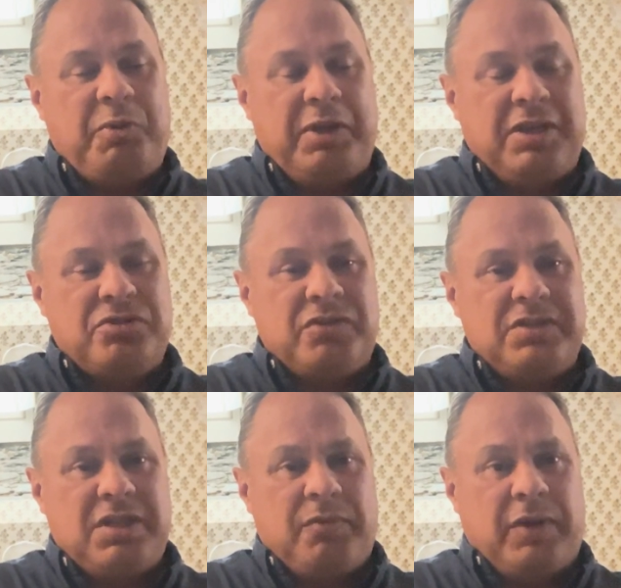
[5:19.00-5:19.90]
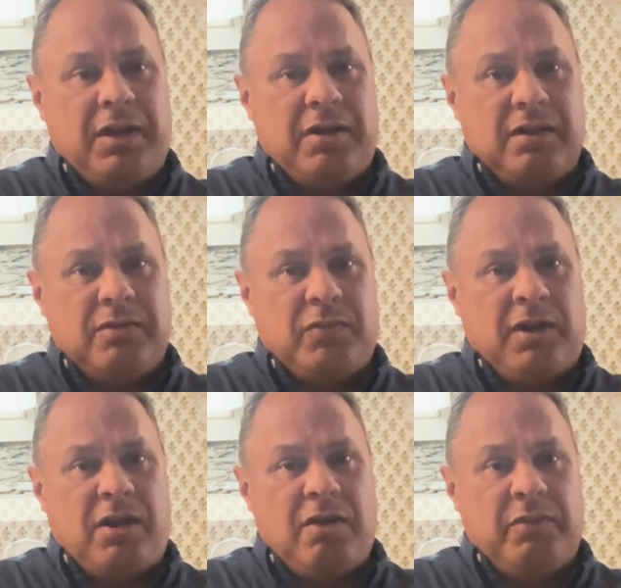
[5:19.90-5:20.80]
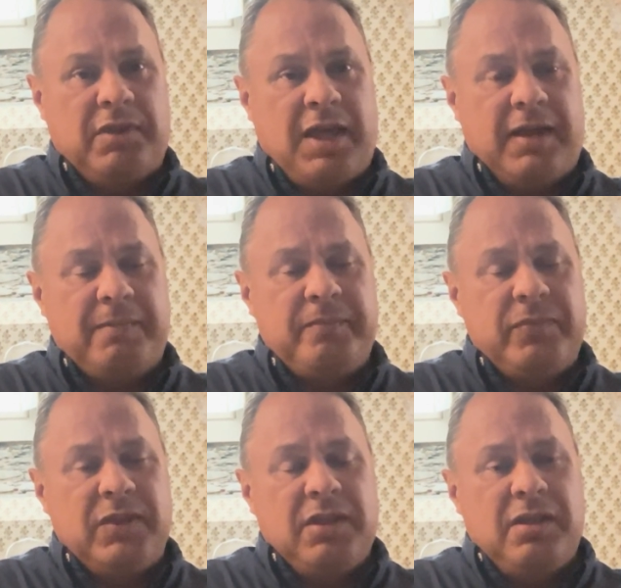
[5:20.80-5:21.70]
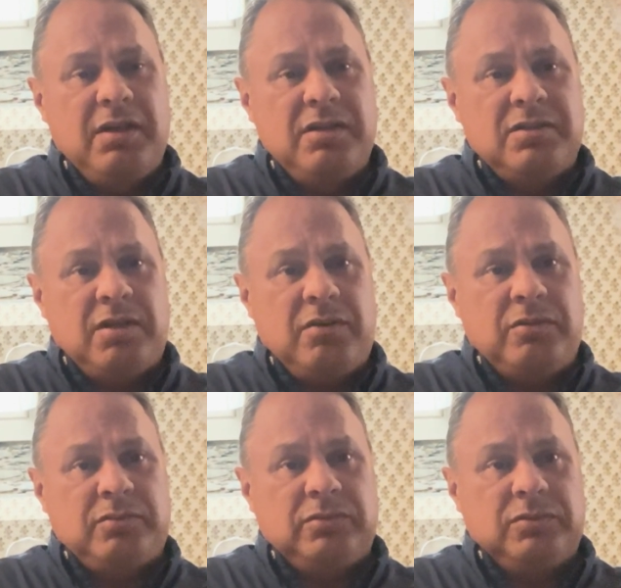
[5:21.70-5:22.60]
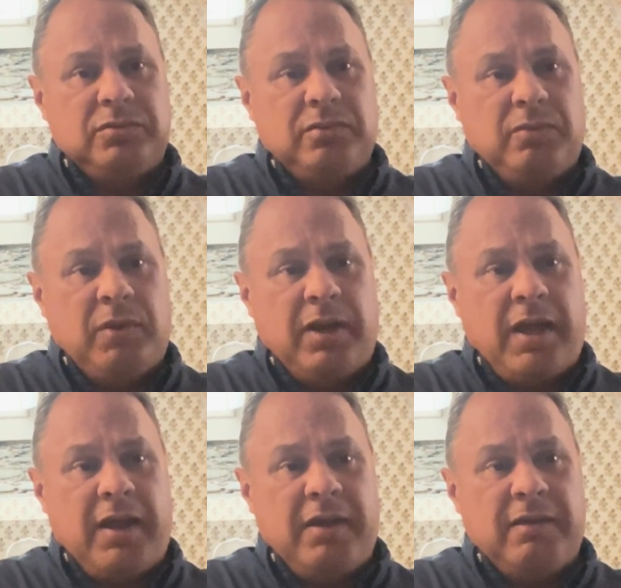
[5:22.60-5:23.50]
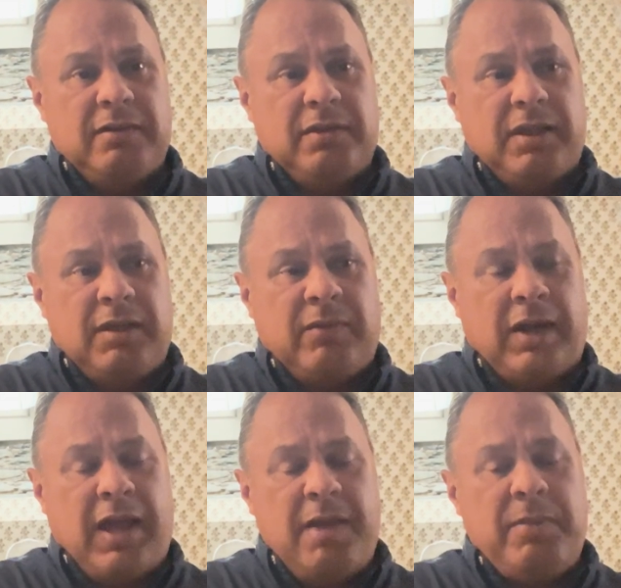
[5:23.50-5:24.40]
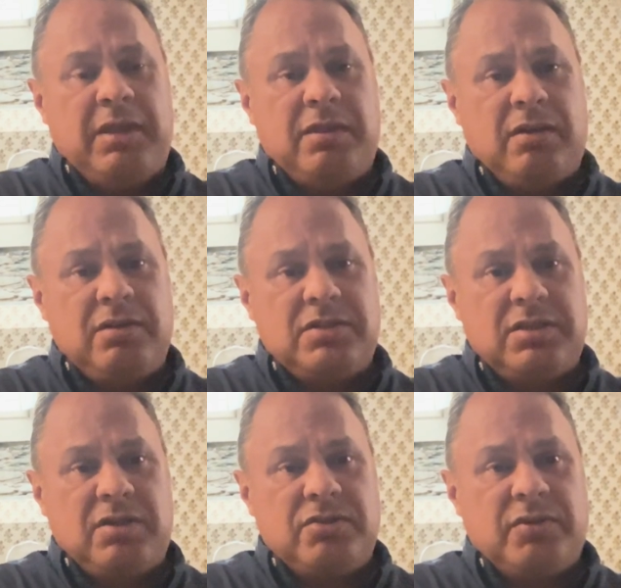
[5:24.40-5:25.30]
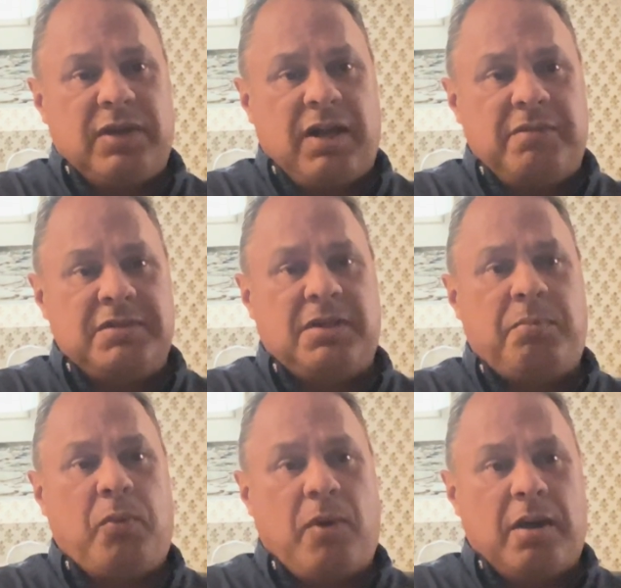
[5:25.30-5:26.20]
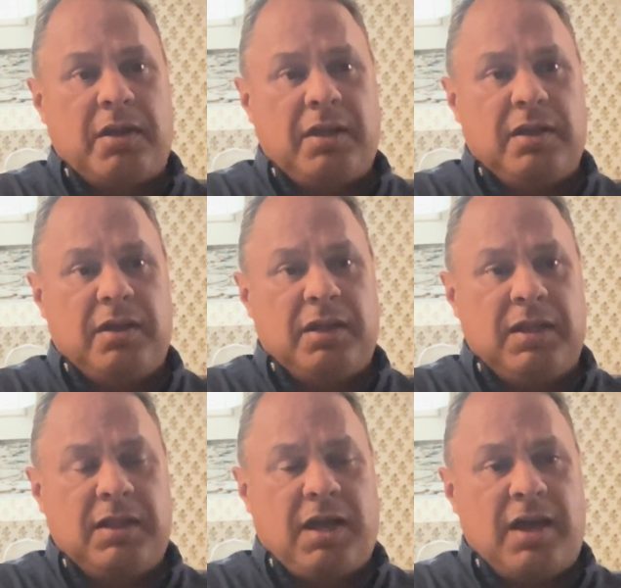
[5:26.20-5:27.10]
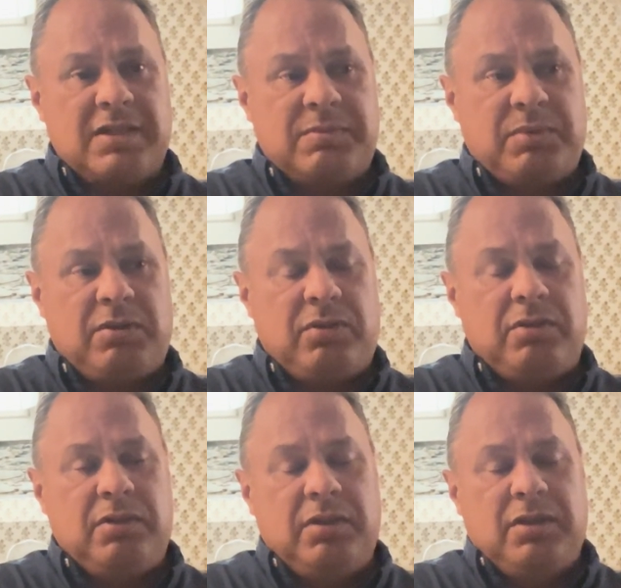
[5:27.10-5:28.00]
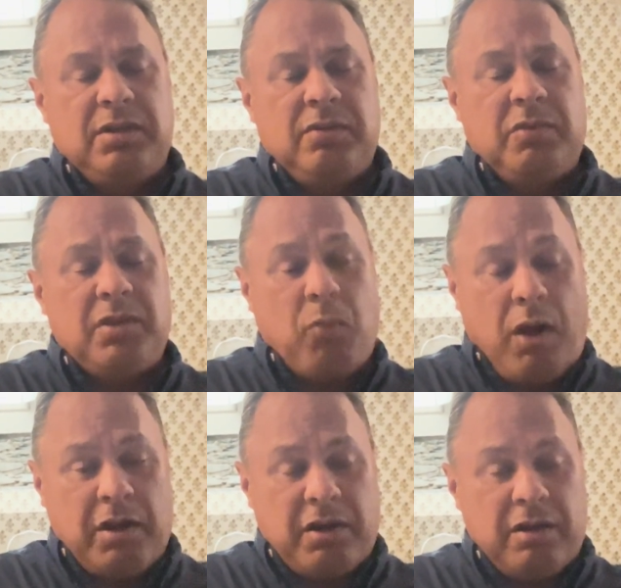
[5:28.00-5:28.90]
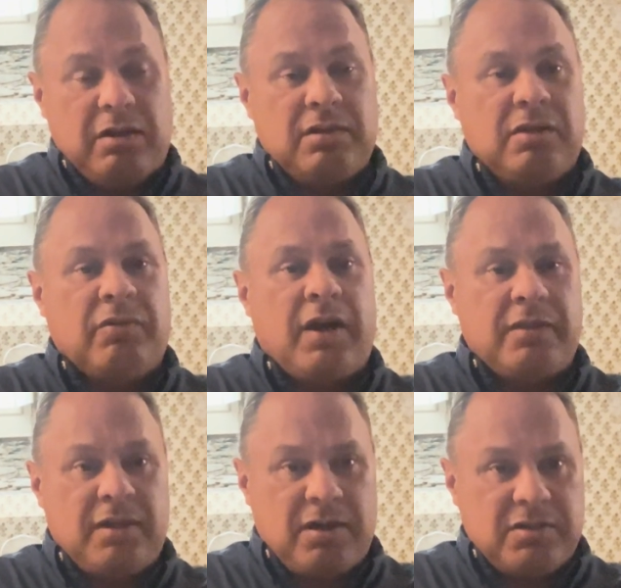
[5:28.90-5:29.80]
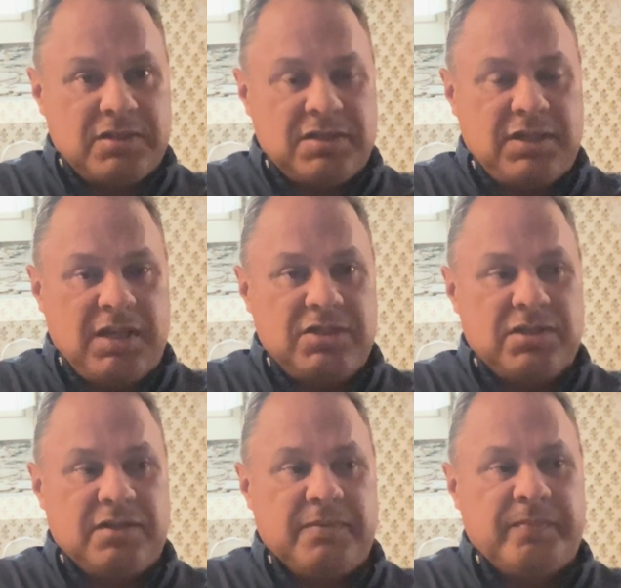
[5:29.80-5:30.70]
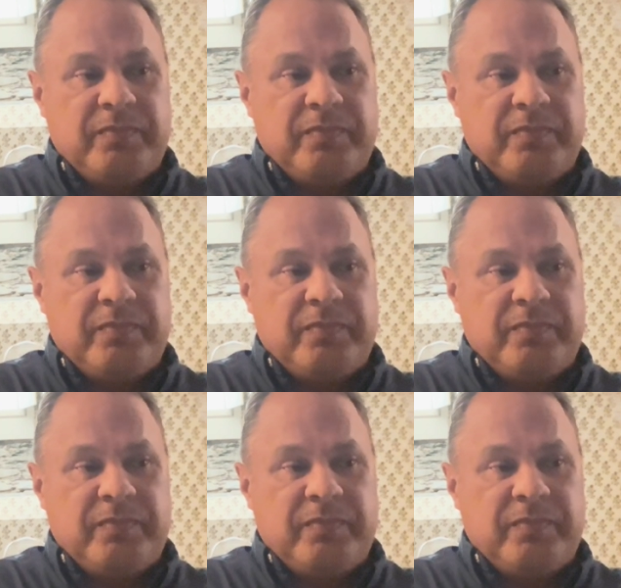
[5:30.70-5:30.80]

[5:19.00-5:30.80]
injuries that went along with that. So when I had my third surgery and I was up walking in the hospital with a walker around the nurse's station,